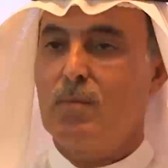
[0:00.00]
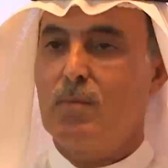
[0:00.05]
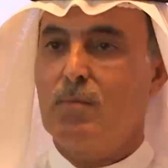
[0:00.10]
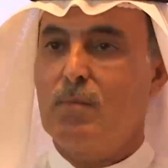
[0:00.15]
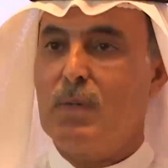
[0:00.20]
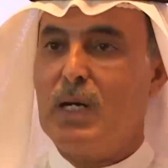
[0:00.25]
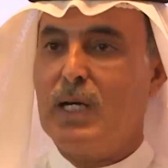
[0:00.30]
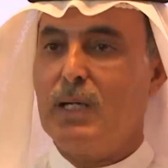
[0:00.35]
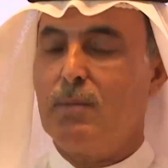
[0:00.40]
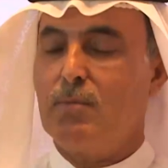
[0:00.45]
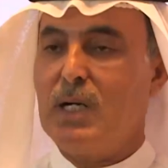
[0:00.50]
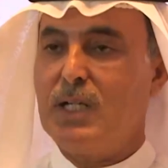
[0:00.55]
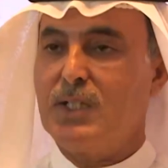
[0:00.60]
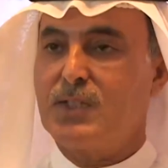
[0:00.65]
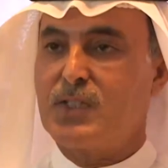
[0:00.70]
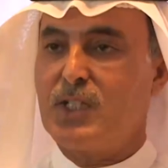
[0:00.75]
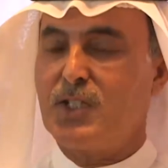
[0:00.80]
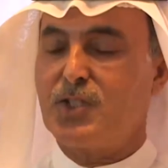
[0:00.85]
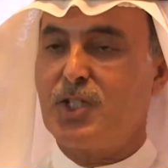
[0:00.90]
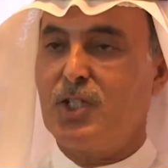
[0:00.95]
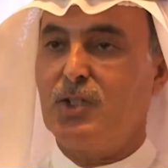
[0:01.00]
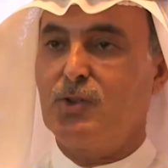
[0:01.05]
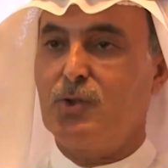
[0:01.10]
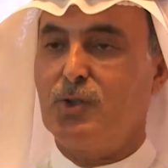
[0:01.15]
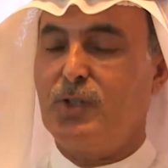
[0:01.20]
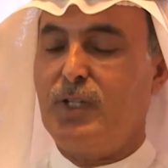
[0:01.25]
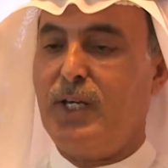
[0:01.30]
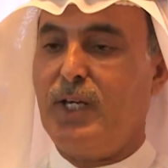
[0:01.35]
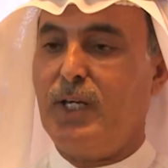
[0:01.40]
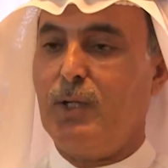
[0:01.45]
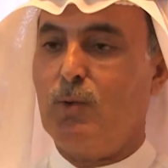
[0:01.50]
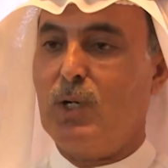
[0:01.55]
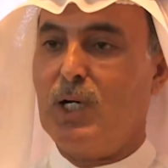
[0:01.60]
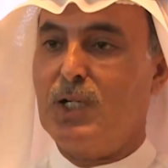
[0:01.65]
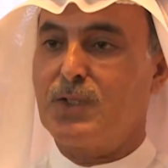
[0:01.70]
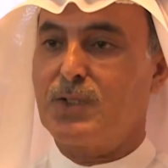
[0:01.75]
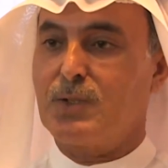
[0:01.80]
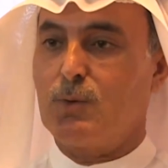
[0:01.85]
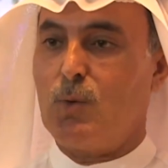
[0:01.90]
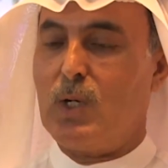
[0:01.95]
my, my session today
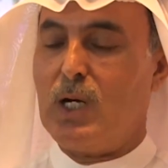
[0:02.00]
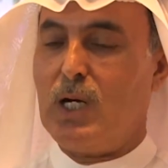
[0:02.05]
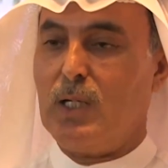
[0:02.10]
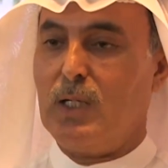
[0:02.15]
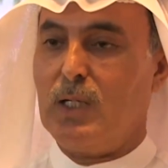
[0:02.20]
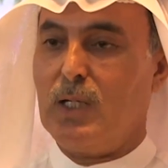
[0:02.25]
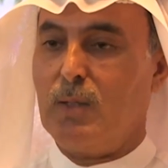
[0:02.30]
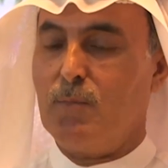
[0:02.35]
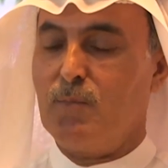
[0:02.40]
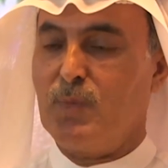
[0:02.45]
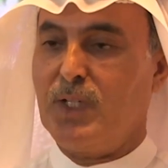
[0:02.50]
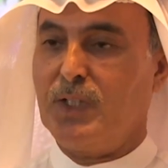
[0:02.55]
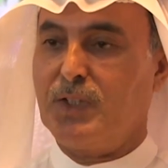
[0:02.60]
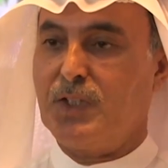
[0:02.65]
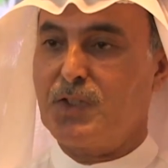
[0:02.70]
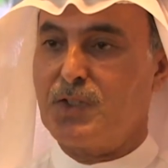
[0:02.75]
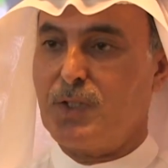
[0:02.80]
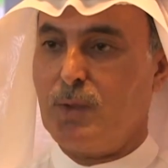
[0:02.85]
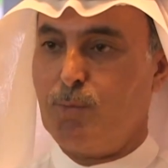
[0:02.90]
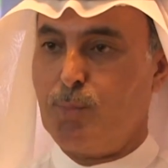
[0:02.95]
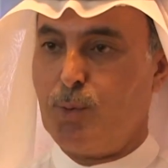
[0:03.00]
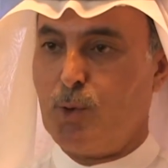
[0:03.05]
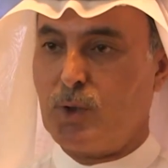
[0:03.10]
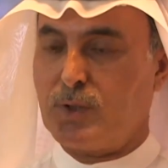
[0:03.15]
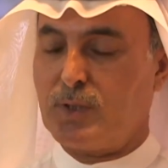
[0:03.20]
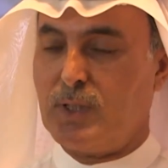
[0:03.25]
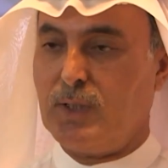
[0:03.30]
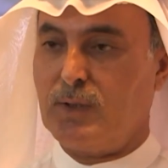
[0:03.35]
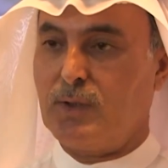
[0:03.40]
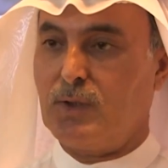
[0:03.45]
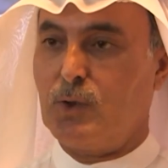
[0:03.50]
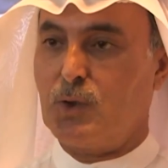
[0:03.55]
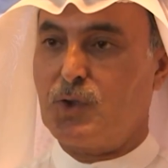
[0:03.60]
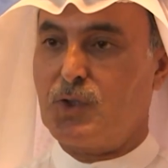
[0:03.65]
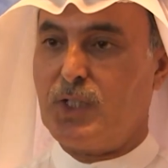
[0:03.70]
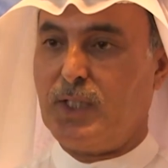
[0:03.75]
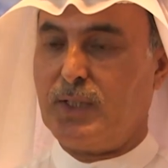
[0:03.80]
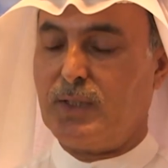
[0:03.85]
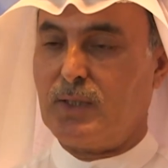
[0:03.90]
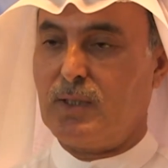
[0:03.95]
was while um, it is important to
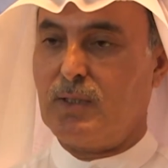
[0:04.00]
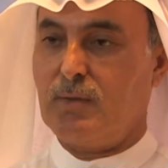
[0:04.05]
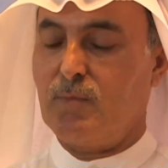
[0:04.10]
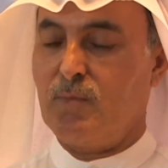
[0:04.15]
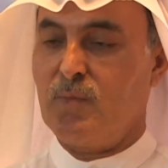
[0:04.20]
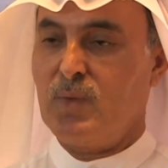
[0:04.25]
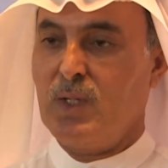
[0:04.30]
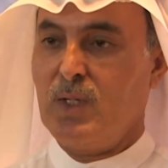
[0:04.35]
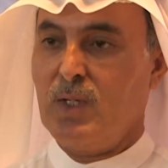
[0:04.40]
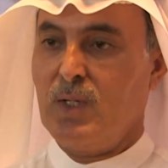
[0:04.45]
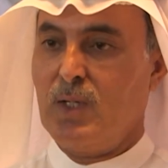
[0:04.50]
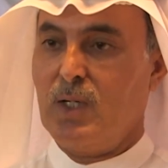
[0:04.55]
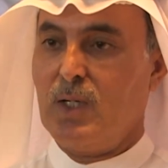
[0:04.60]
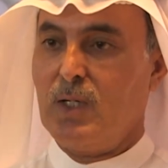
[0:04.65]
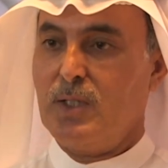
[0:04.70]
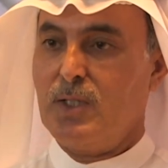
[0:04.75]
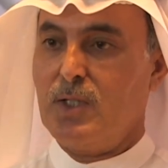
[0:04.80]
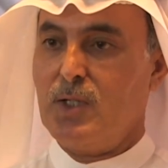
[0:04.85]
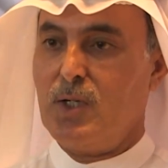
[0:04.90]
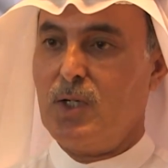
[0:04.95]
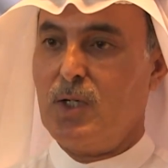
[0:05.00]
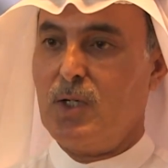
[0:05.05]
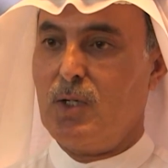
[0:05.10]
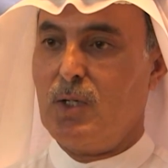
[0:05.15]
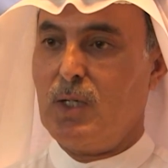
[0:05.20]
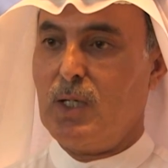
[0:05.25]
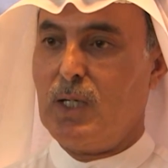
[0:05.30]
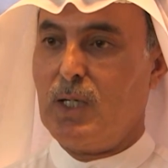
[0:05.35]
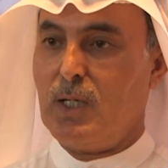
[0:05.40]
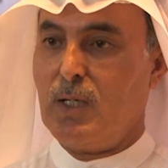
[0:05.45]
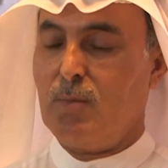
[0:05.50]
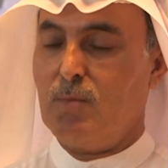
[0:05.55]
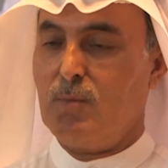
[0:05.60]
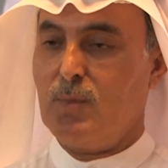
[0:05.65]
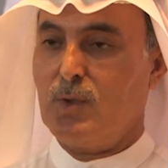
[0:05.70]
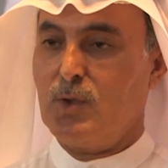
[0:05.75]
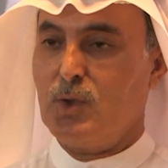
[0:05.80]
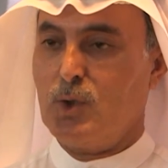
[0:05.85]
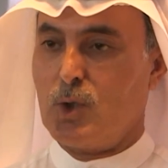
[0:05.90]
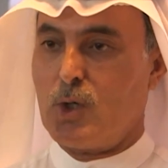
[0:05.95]
set you know, um,
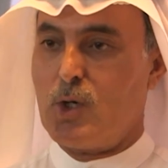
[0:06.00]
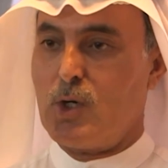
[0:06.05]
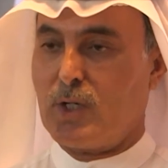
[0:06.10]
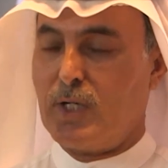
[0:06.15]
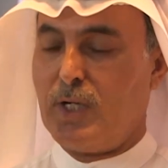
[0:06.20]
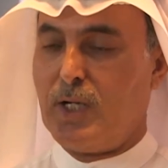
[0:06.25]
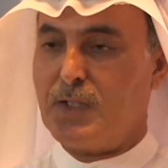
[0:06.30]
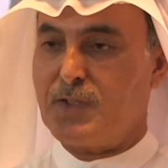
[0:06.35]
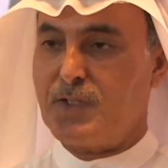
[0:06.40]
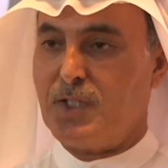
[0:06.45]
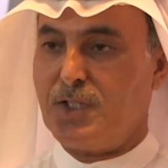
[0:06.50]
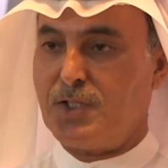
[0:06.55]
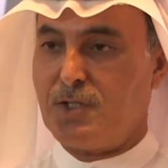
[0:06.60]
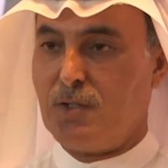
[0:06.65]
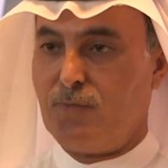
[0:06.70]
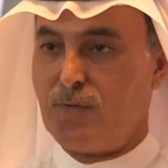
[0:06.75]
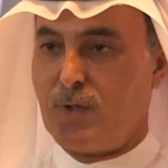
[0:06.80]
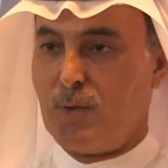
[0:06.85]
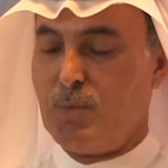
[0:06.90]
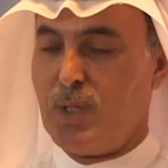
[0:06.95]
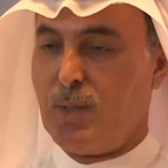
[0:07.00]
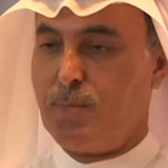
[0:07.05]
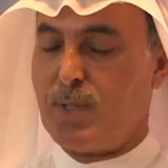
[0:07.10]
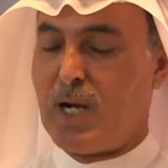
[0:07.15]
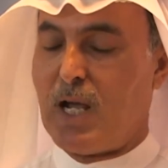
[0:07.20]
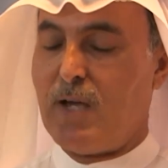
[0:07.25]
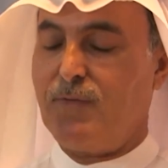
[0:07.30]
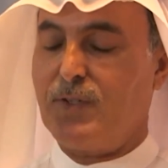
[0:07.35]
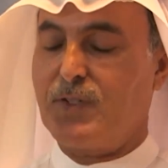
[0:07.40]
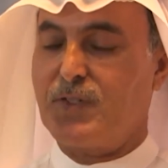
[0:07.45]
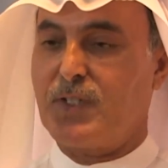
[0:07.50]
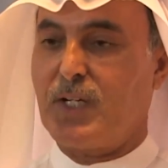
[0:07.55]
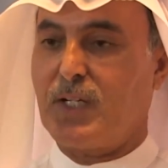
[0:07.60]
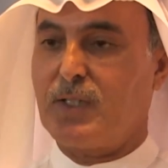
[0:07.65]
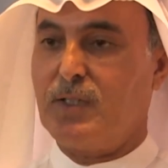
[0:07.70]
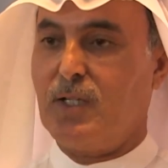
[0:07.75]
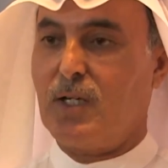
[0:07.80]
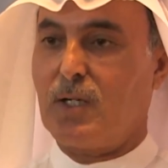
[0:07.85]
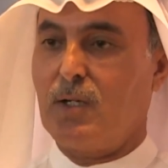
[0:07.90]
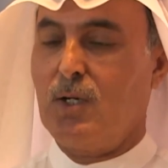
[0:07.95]
your organization from the private
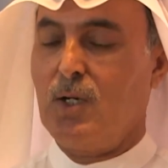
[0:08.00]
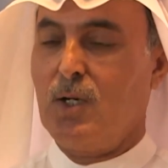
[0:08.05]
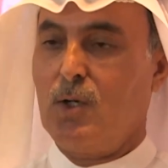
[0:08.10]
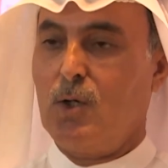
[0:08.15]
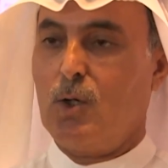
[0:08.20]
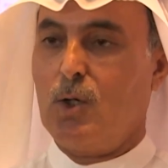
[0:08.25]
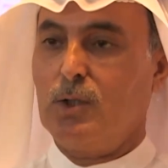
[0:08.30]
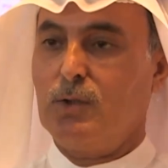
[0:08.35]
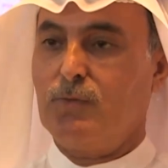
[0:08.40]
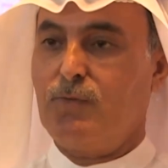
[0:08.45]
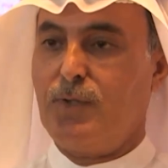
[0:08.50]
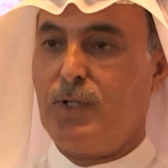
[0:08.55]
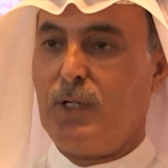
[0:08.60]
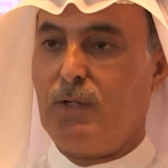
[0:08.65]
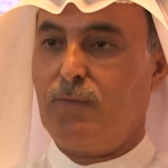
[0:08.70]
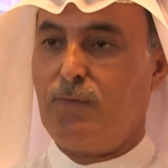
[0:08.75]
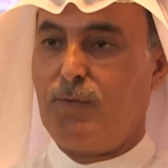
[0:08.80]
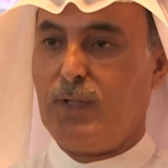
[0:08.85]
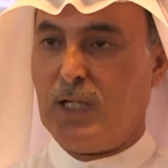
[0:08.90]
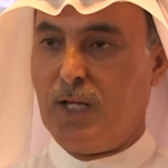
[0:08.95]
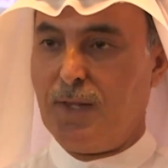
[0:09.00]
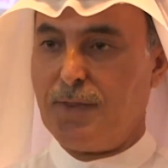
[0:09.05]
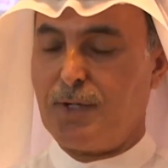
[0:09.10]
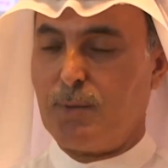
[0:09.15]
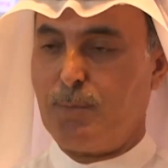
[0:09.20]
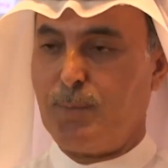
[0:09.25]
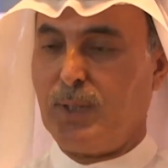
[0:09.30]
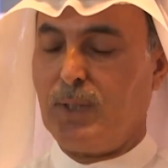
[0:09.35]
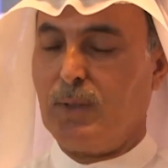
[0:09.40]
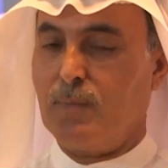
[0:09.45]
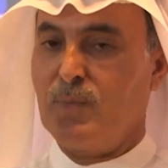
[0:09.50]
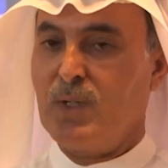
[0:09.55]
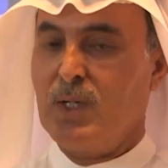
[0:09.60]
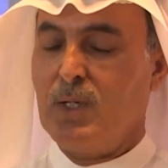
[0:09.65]
sector on ph philanthropy,